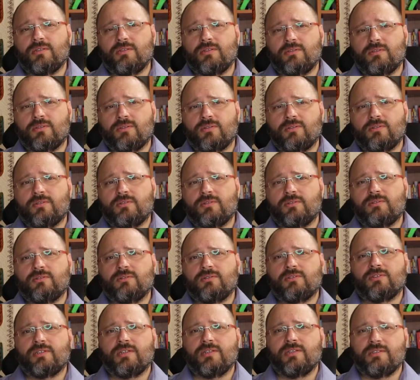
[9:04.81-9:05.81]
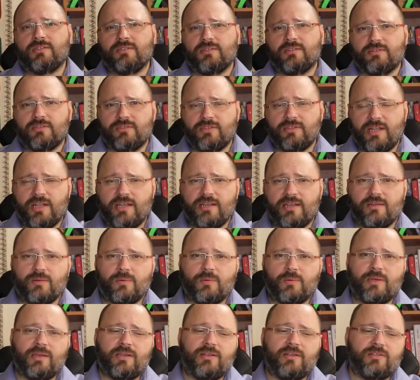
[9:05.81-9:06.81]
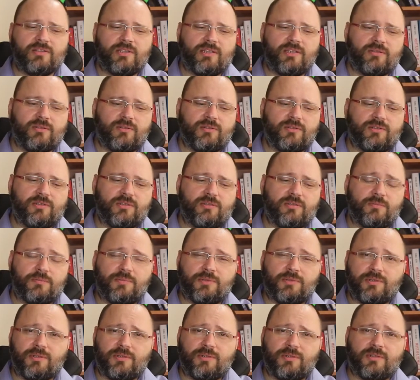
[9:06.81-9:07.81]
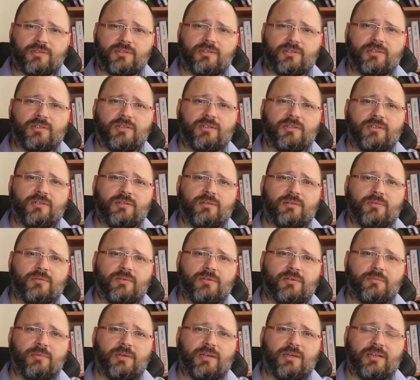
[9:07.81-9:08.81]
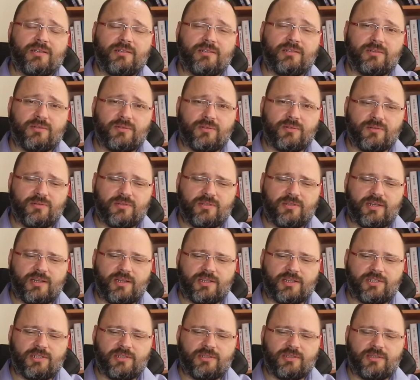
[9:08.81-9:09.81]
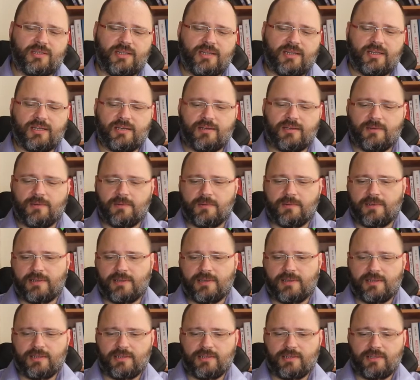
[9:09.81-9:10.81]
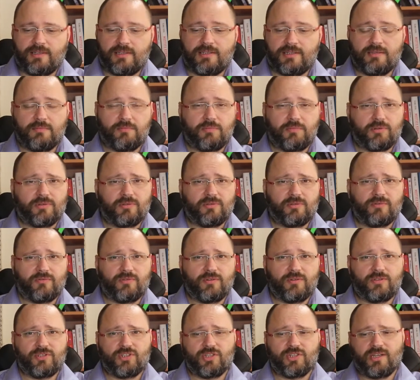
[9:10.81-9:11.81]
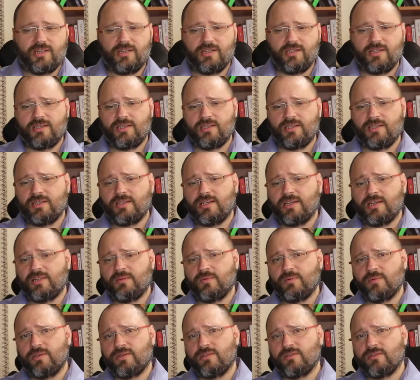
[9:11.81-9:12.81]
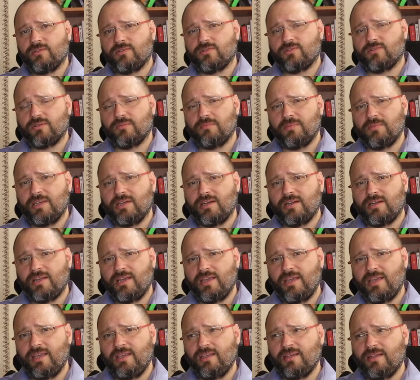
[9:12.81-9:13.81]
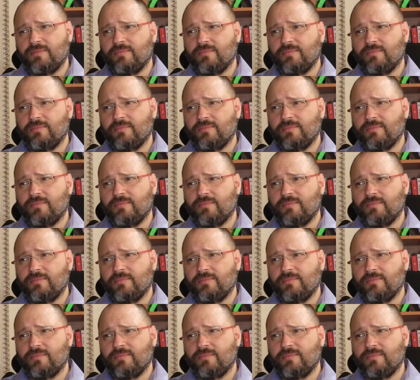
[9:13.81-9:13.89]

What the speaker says: the roads and the railways and also the port will be under construction now. This is important for China, in line with also BRA,